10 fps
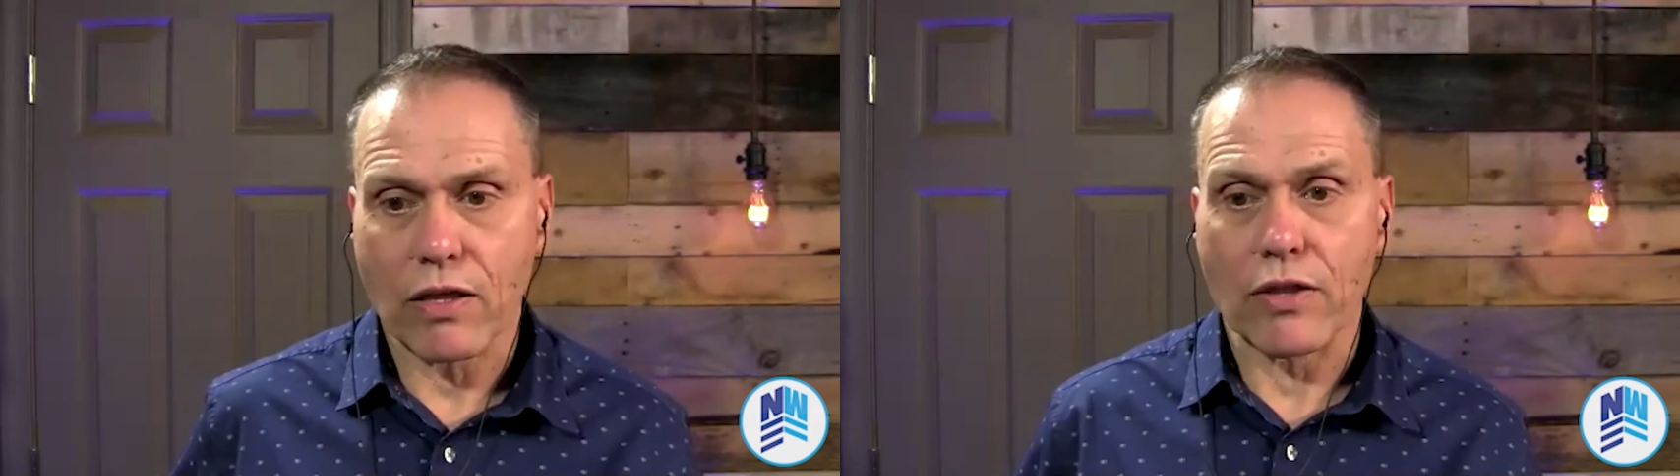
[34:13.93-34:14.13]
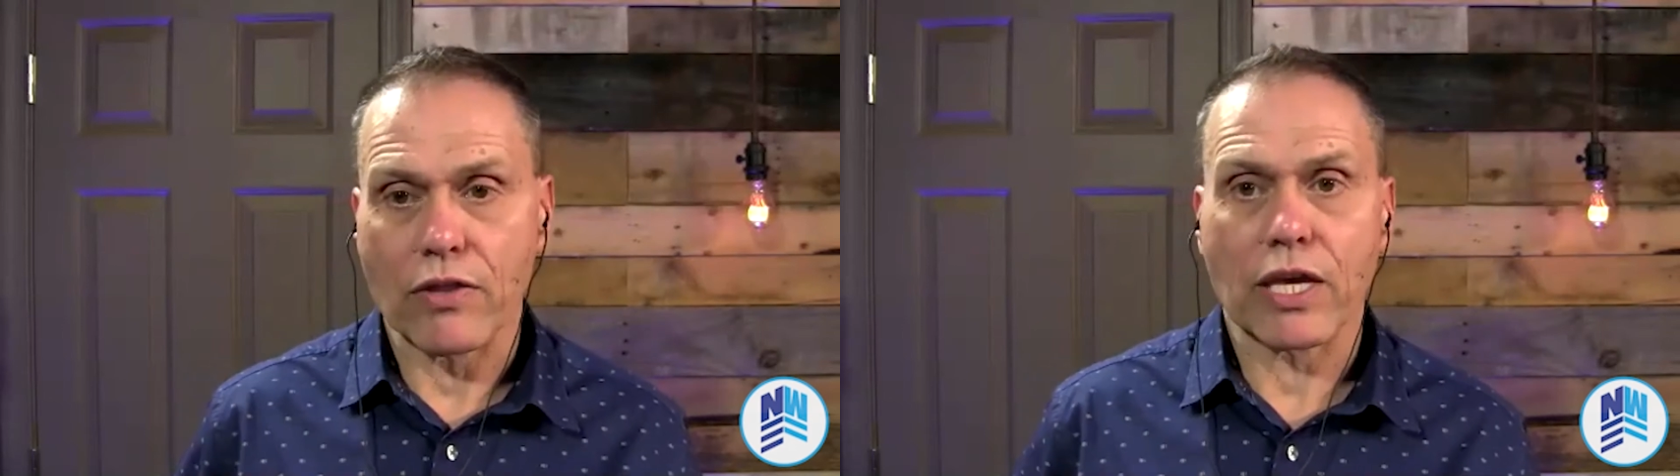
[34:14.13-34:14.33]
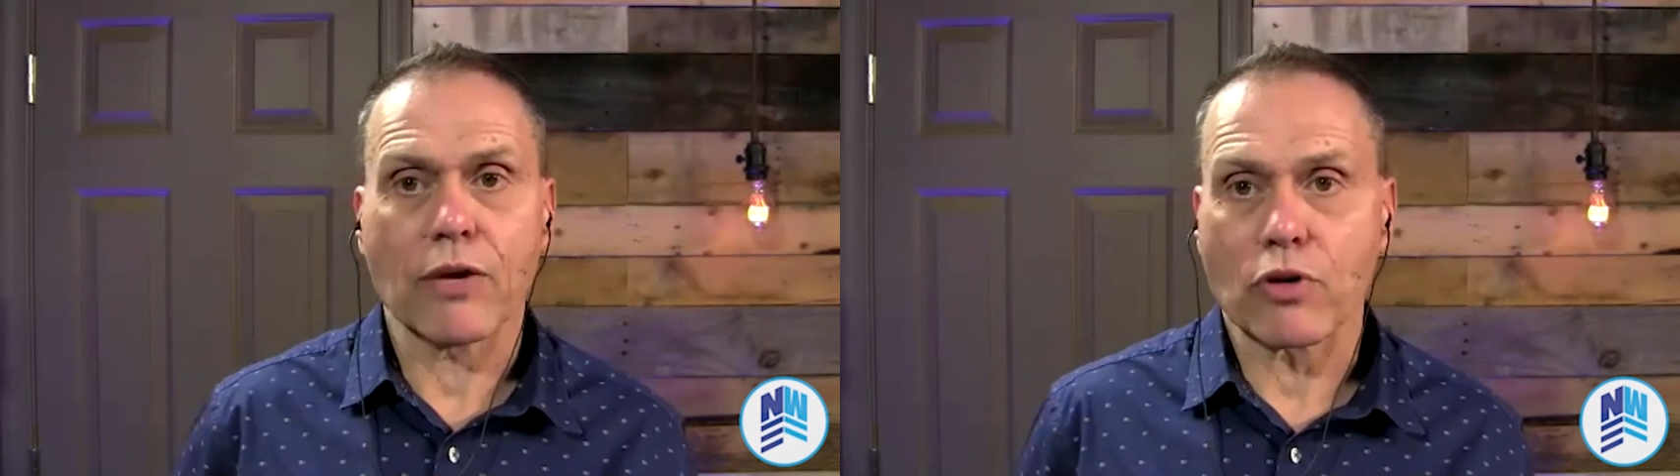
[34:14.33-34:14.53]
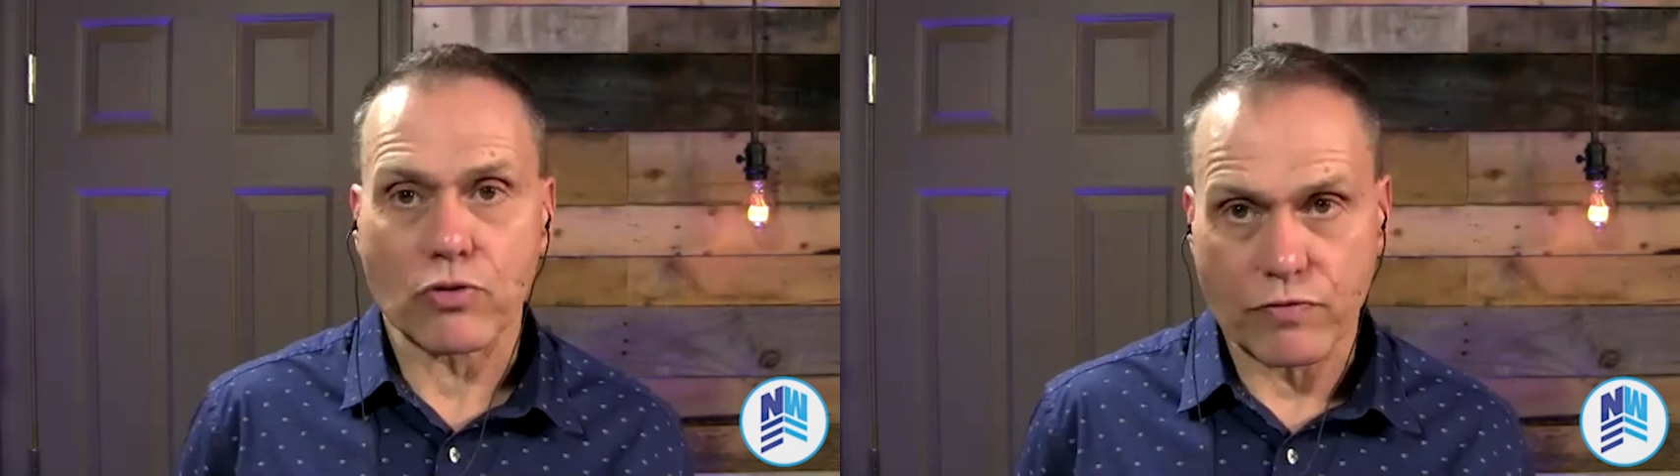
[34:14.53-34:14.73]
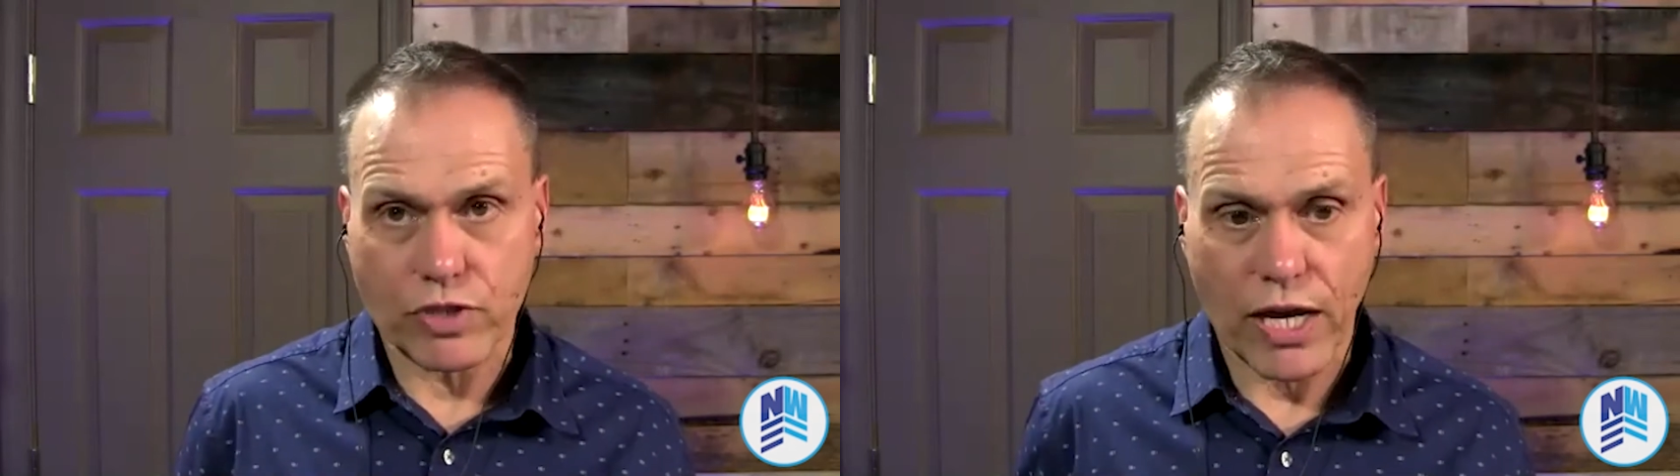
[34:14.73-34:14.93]
The
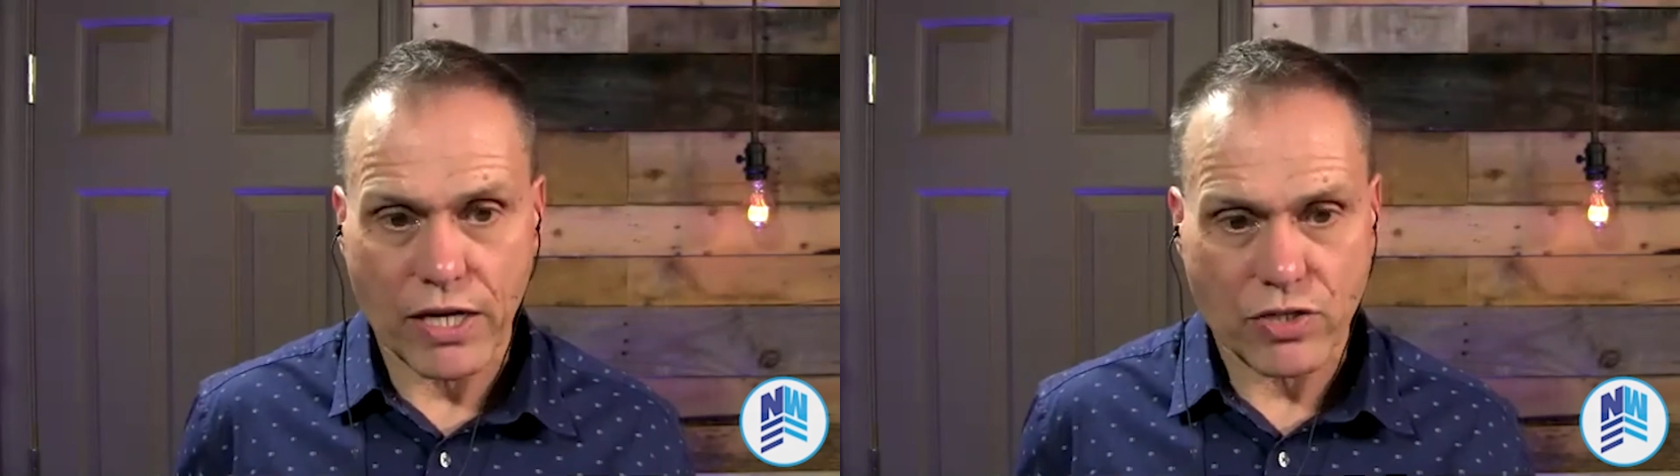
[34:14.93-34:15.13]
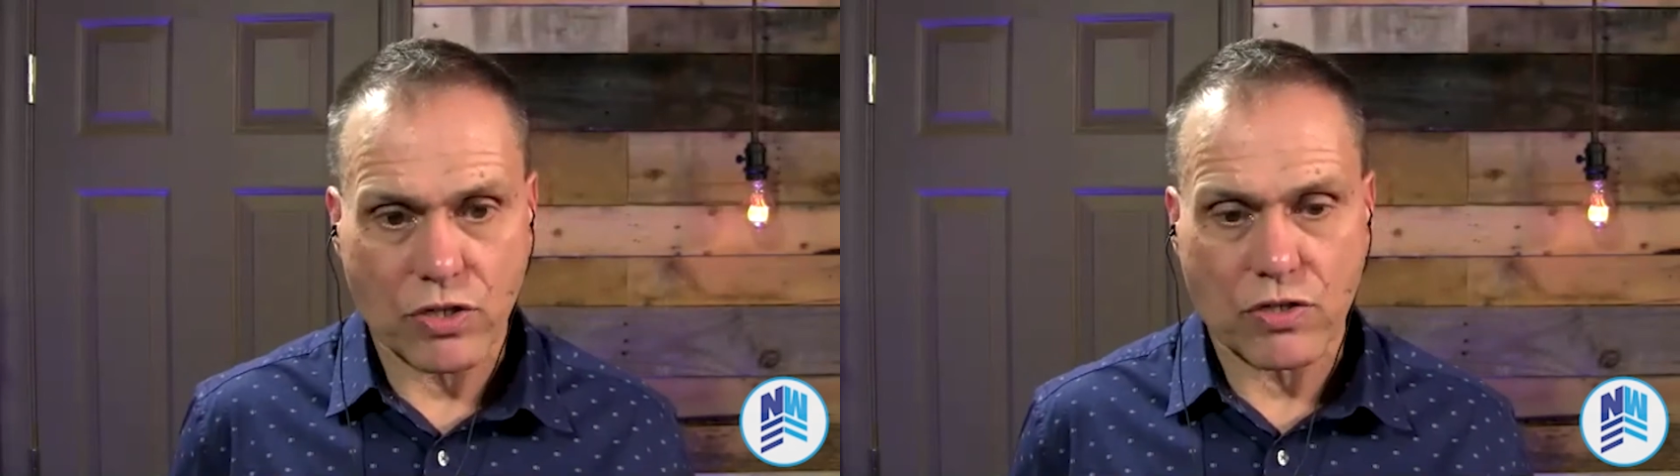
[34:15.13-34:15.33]
chemicals have changed.